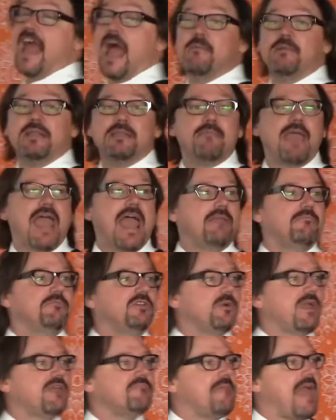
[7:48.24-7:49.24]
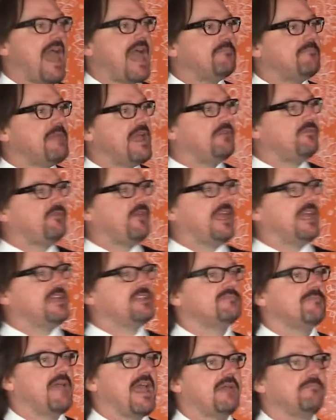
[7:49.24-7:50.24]
how many do we have Mad Men
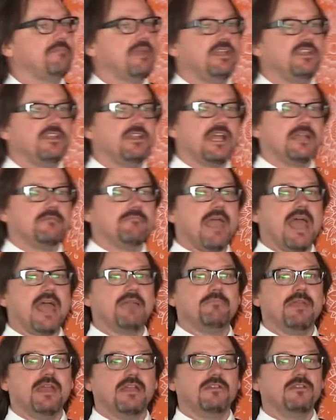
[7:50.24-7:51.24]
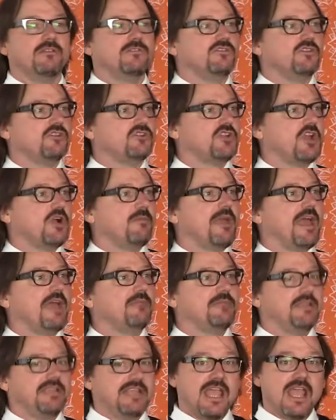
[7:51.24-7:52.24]
fans? Mad Men, you like Mad Men, the show Mad
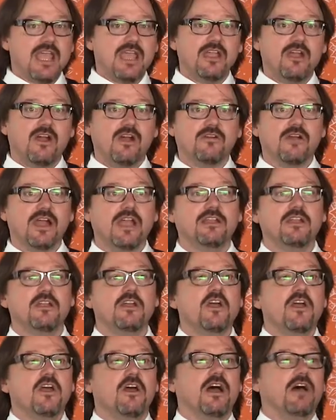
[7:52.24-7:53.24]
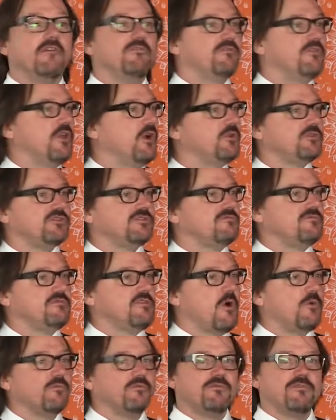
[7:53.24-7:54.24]
Men? Yay, all right. Those
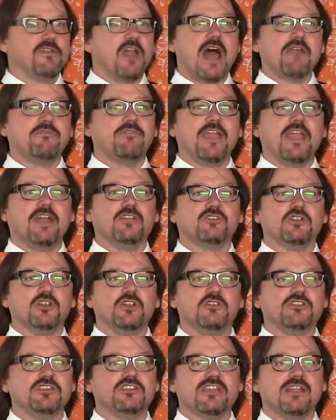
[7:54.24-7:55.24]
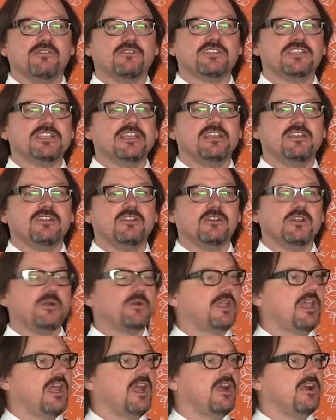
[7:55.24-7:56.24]
not fans, or you just never seen it or
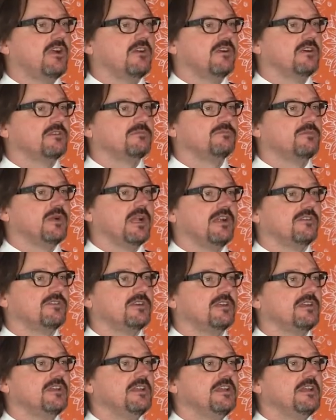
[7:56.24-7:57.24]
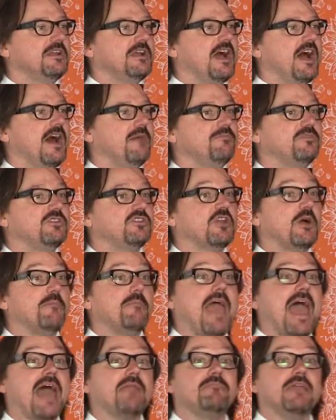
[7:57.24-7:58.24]
don't care or whatever. So
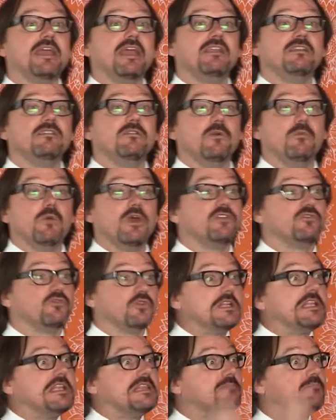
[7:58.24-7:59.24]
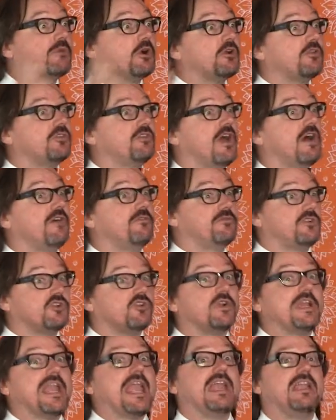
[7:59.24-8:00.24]
Mad Men was really the birth of
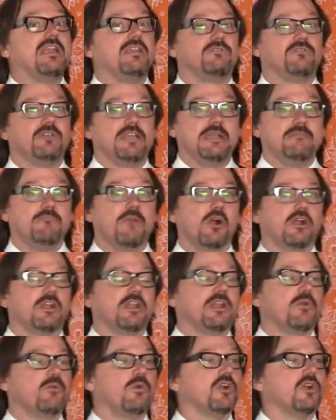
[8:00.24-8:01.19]
creative in marketing,